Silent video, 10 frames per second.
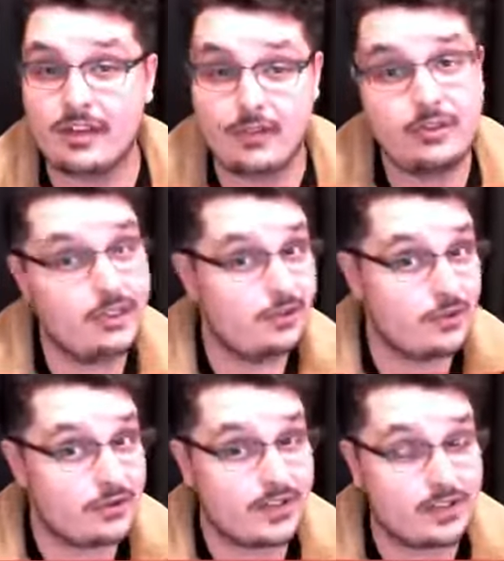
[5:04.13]
who did
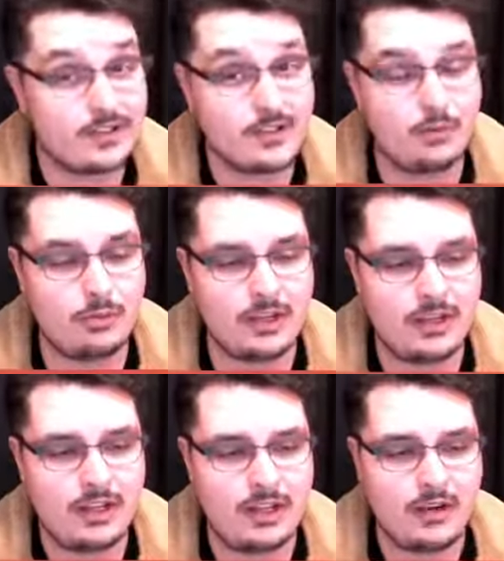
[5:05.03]
those things too,
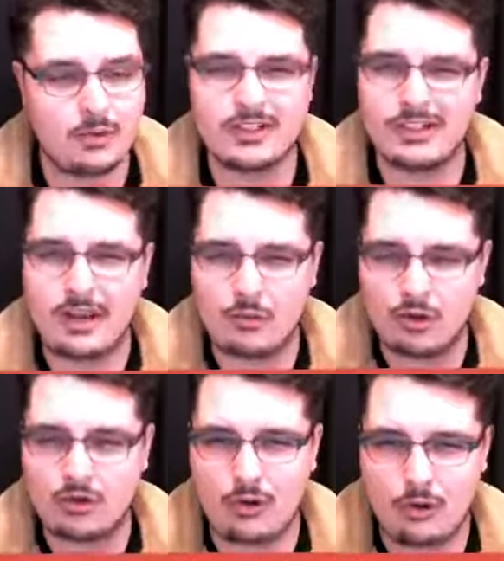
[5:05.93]
but was a lot
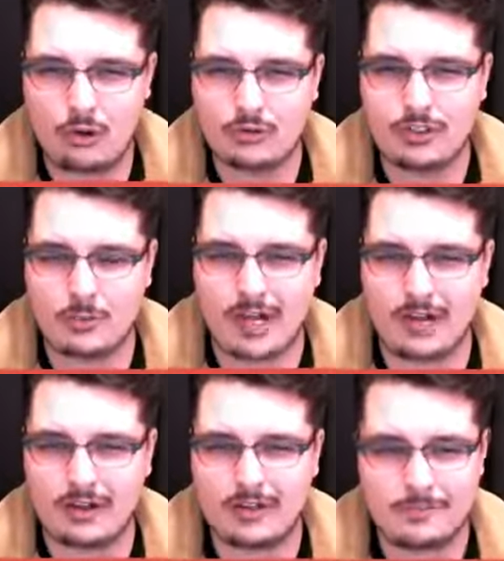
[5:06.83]
more cold
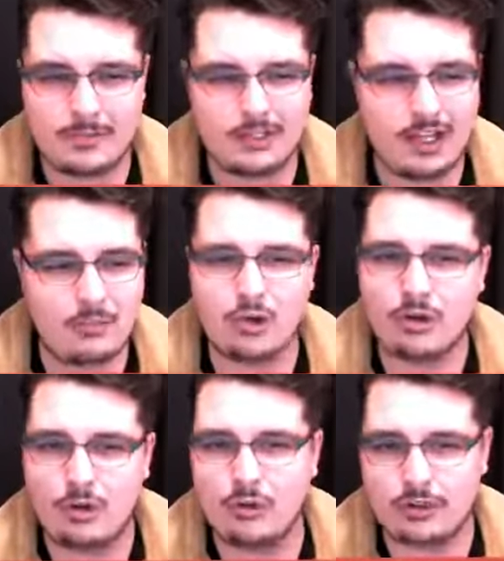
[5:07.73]
about it, a lot more
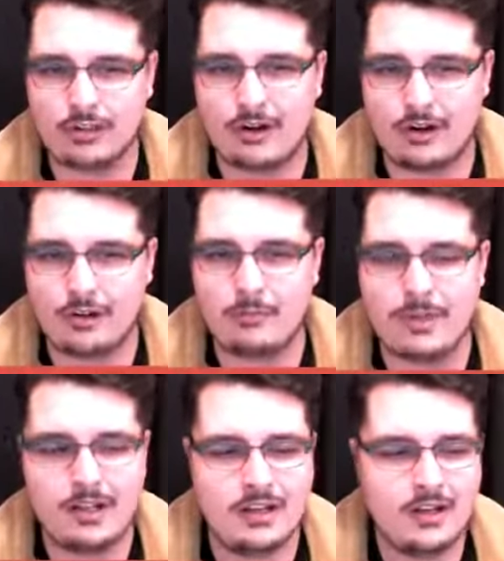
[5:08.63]
cold and calm.
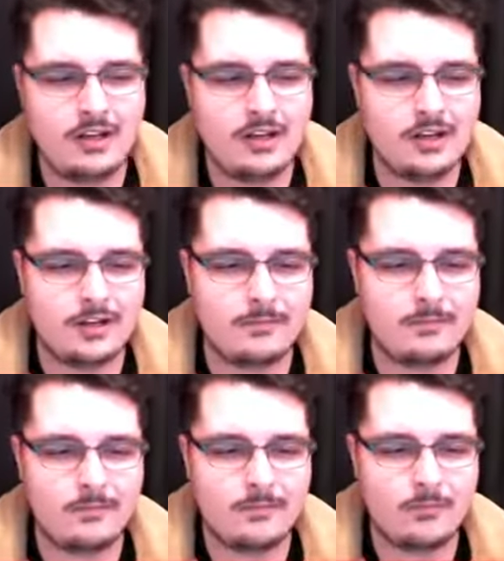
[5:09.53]

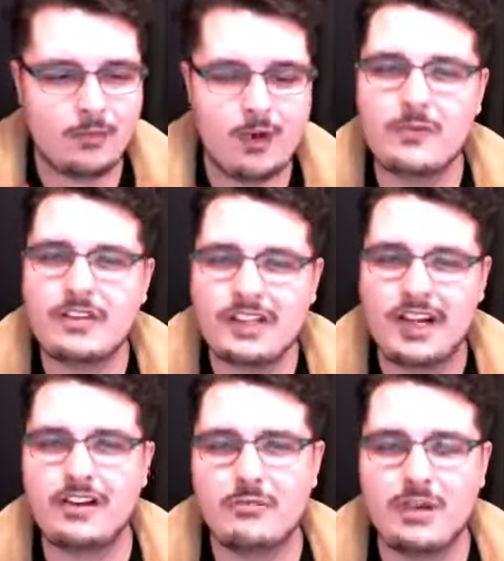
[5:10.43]
What was
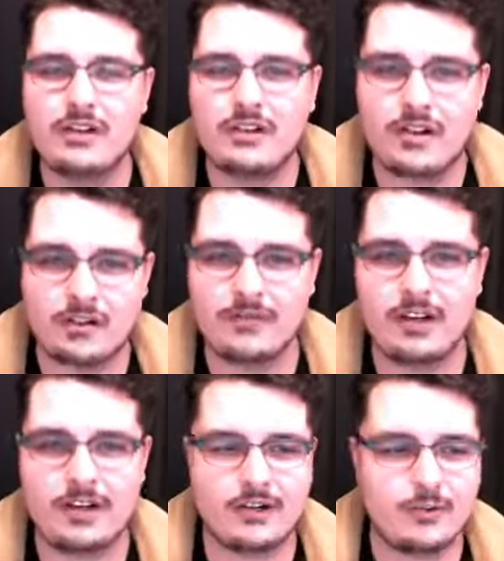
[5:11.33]
scary about Darth
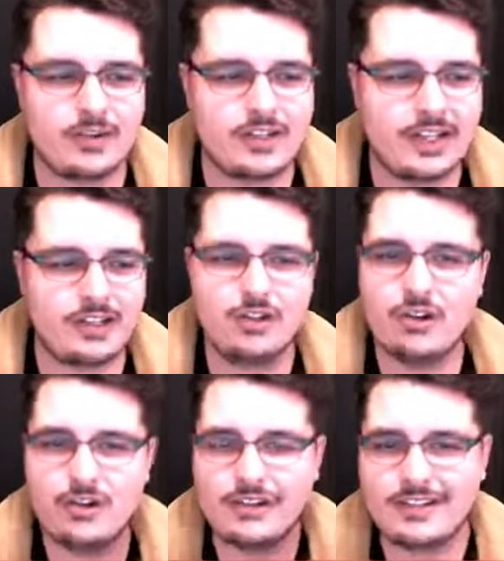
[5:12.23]
Vader was that you
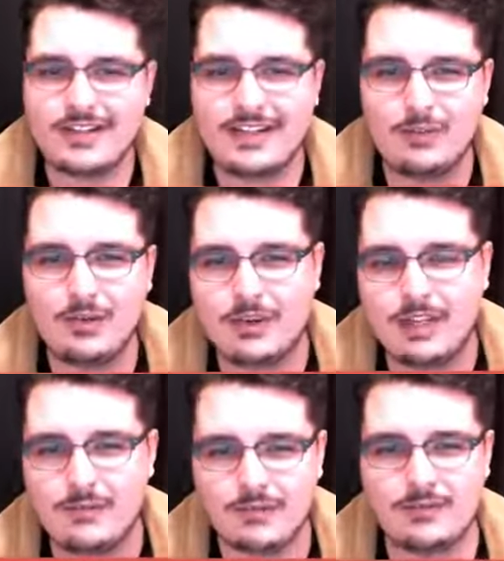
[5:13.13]
couldn't see what he
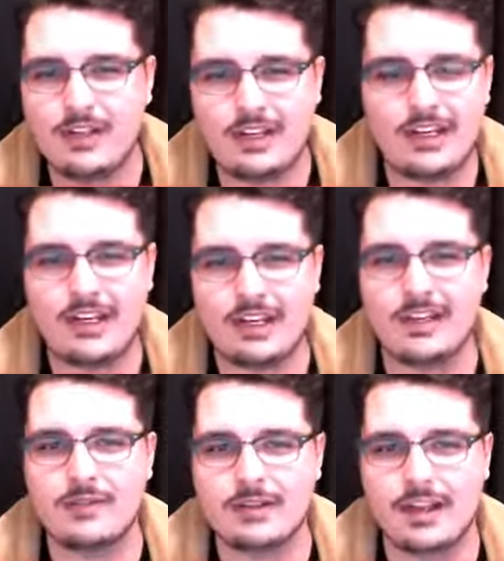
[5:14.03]
was feeling at any
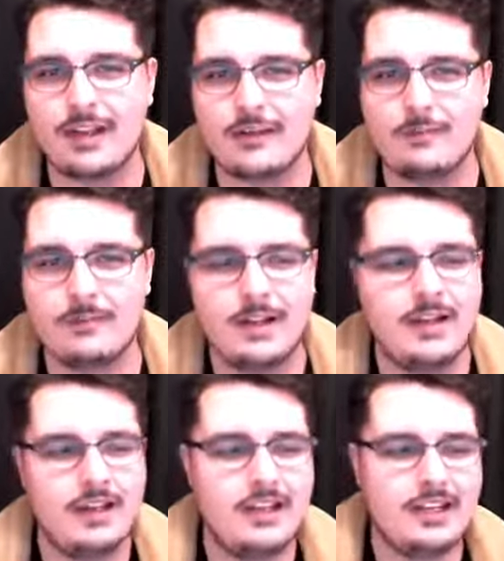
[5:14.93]
given time.
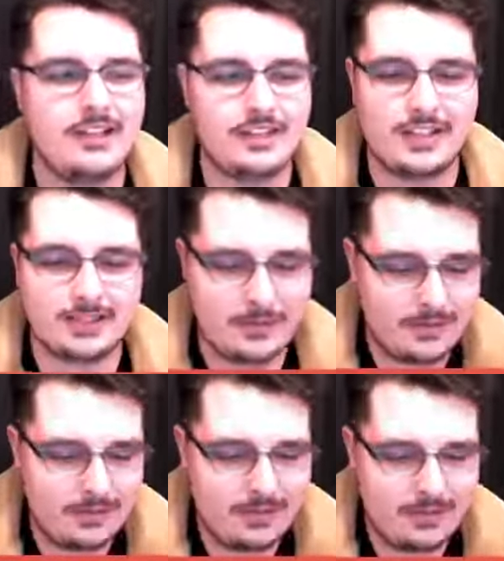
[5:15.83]
He's this
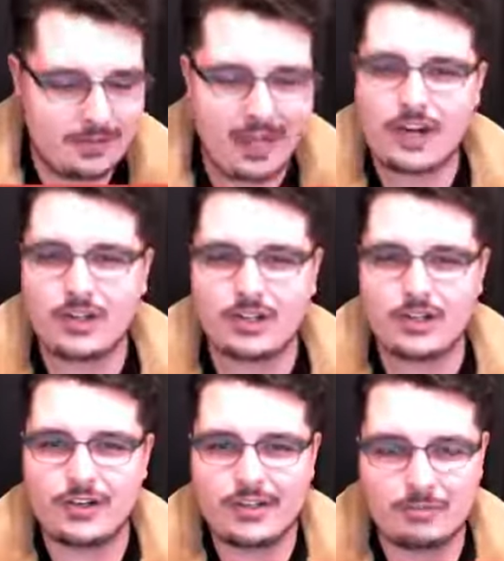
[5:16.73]
character
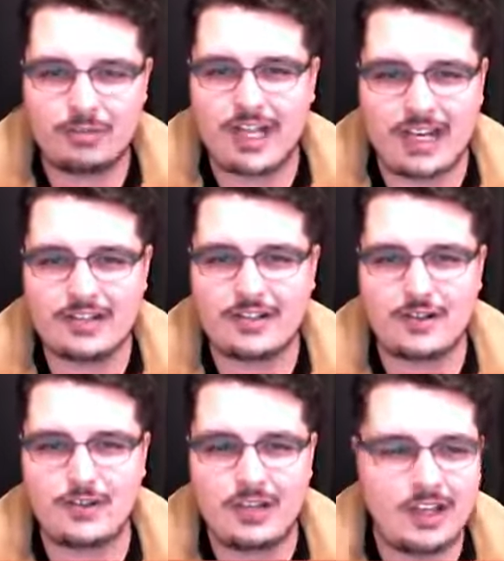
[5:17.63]
in this black
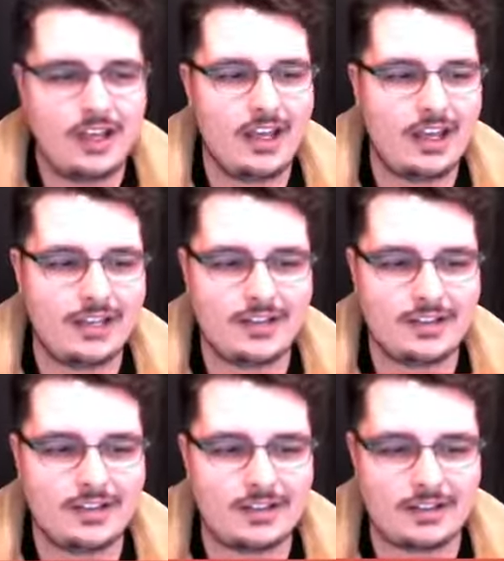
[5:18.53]
suit, and he's